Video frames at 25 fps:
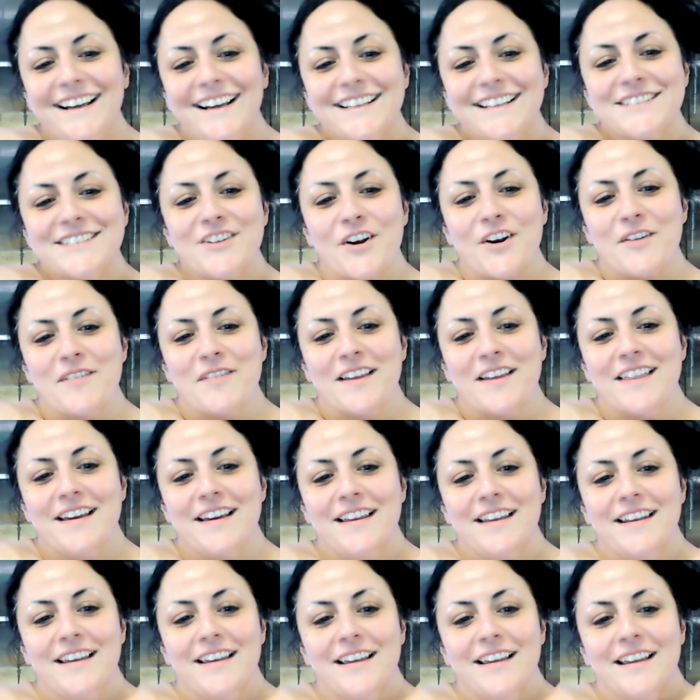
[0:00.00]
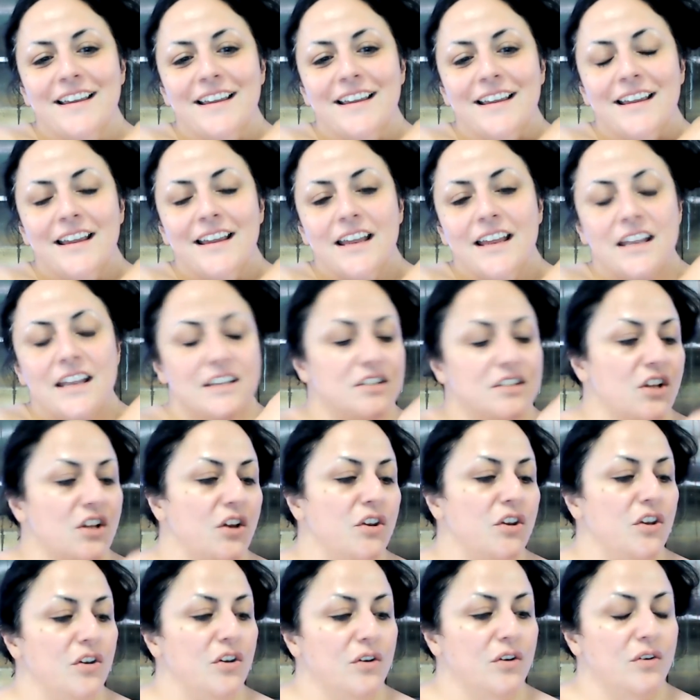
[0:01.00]
Sorry about that. So
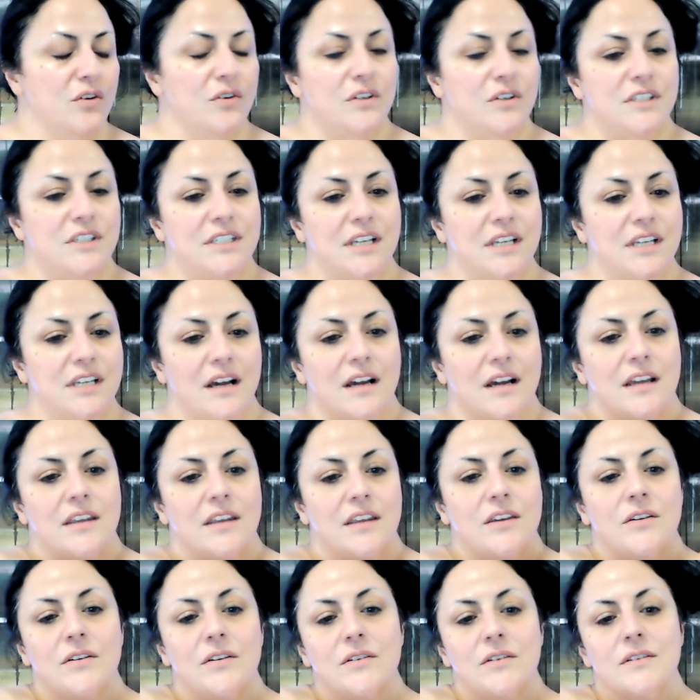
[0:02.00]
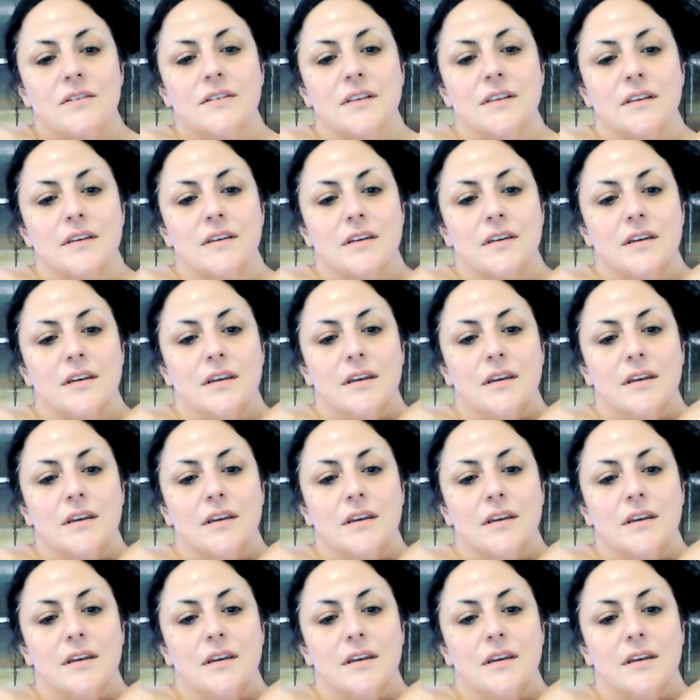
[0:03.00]
you could use it